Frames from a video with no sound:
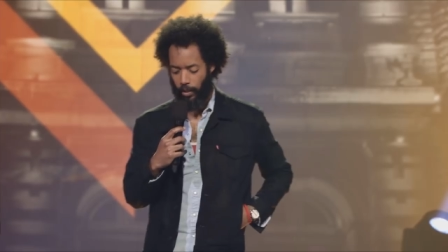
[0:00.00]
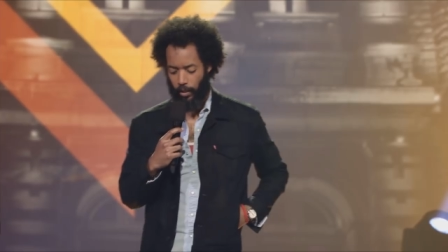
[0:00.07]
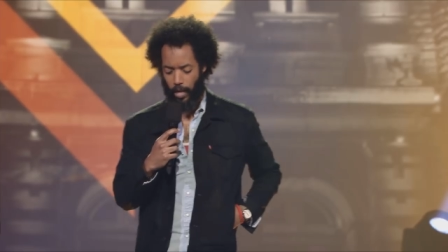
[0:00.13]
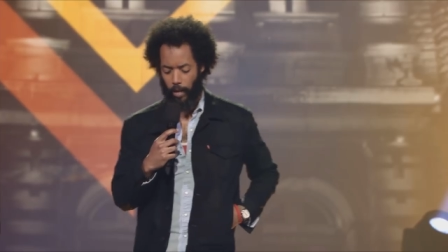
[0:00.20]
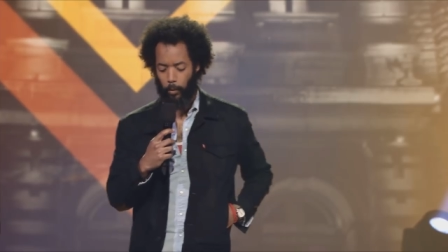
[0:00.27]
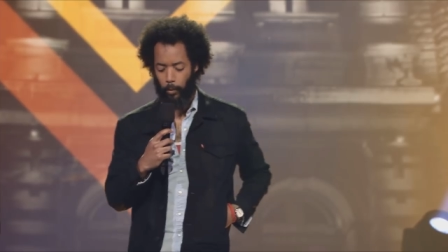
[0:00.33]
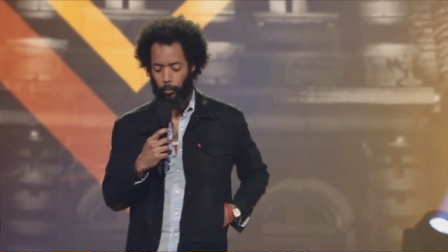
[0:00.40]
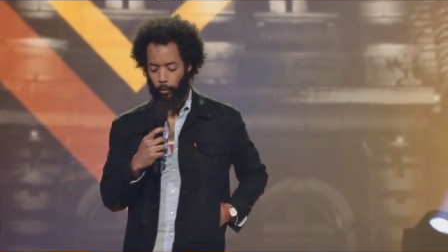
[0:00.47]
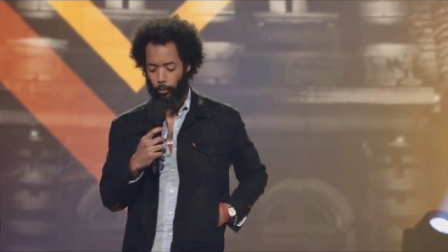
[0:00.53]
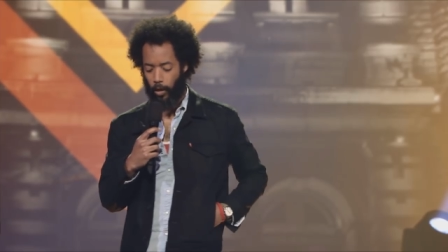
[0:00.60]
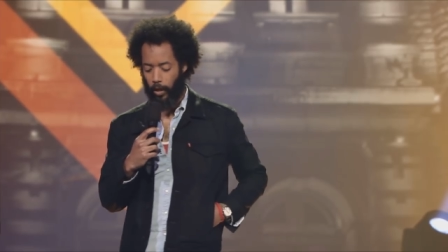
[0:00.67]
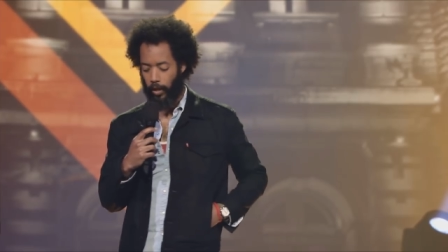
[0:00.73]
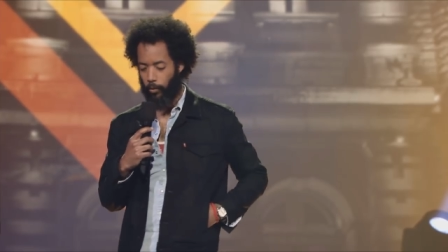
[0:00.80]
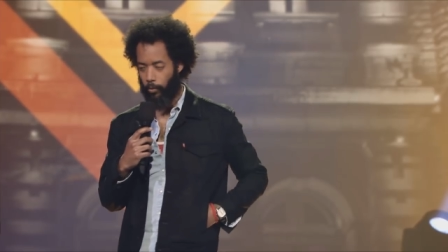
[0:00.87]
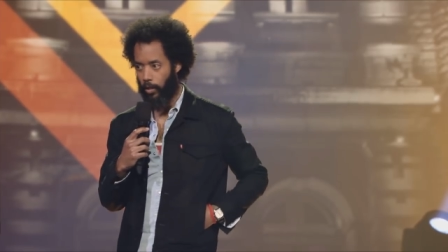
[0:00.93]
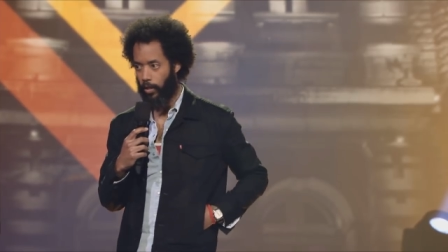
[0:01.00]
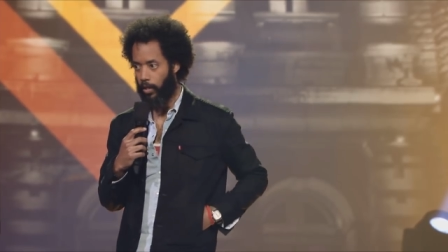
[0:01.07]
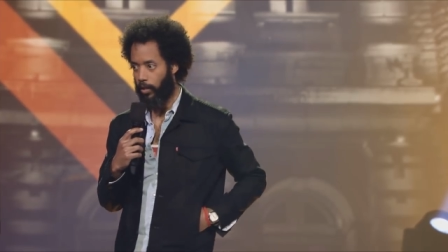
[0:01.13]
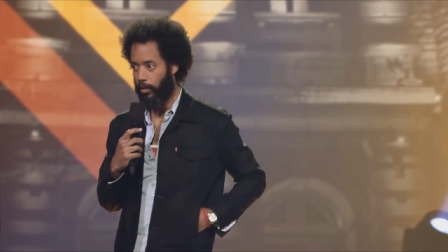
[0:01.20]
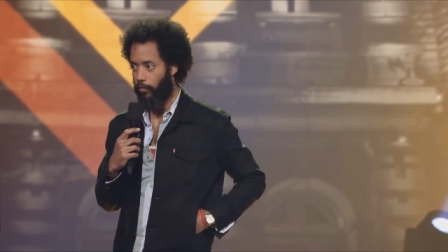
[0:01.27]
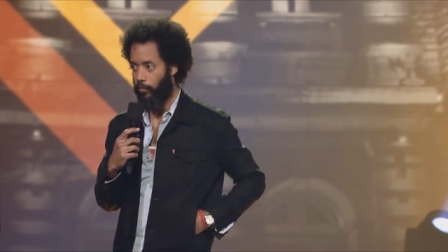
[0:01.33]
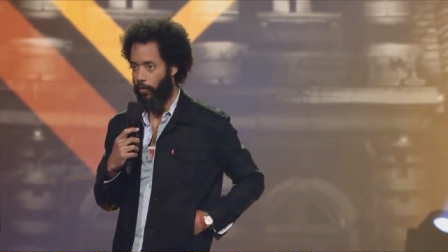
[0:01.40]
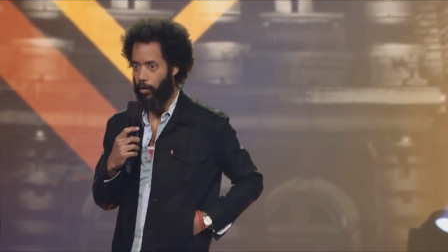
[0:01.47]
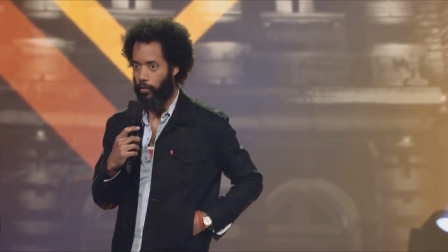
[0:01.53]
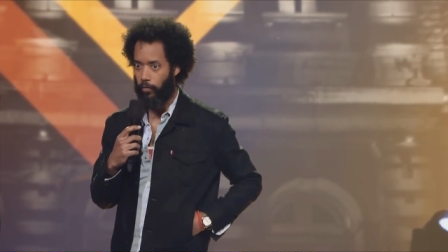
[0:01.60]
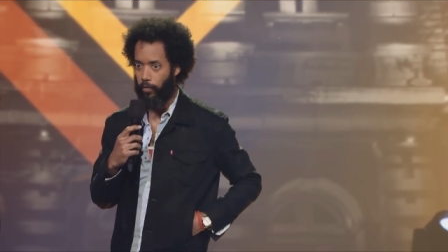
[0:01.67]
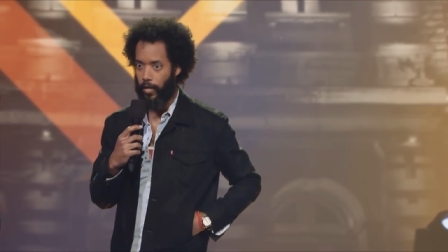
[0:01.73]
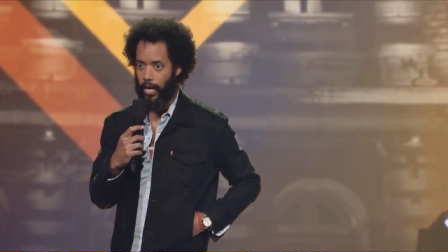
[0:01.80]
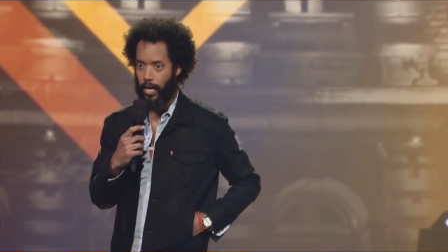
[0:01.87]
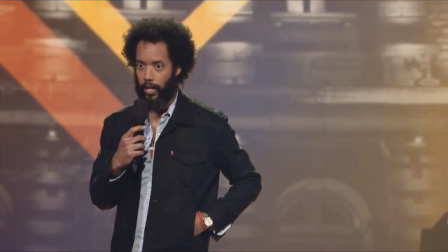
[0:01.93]
A lot of people who want to get rid of the Confederate
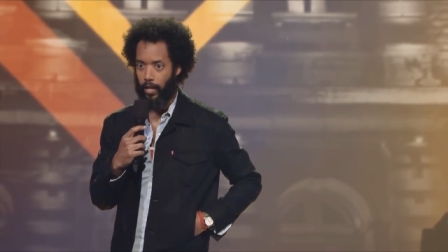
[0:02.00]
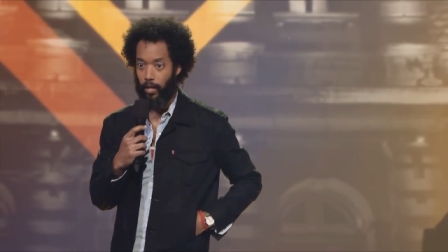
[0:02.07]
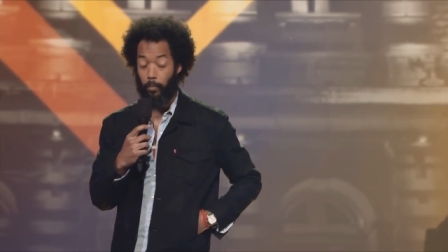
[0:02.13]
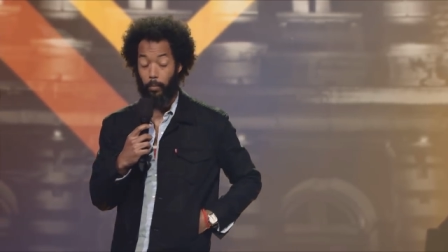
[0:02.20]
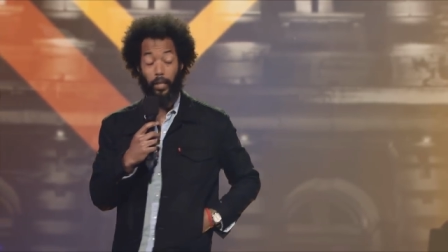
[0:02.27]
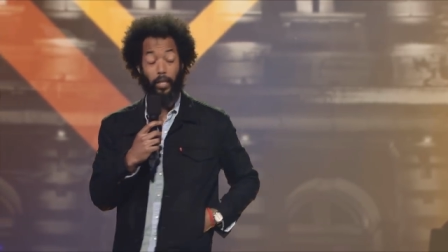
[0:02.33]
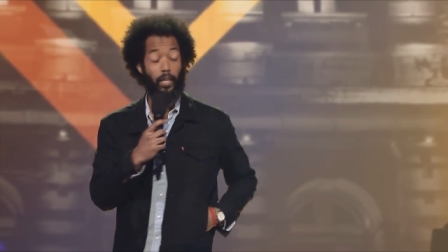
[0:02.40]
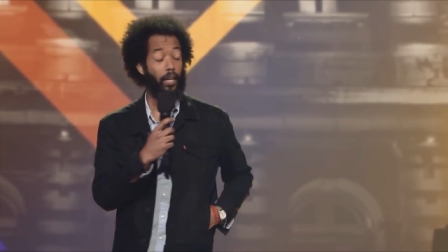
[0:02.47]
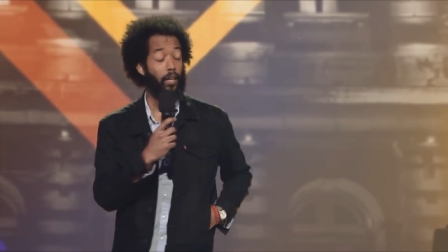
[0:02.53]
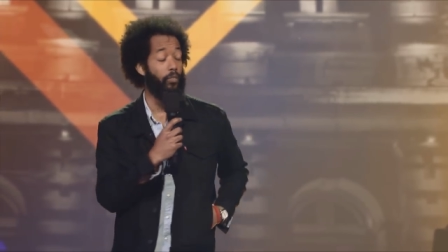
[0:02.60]
flag, but then I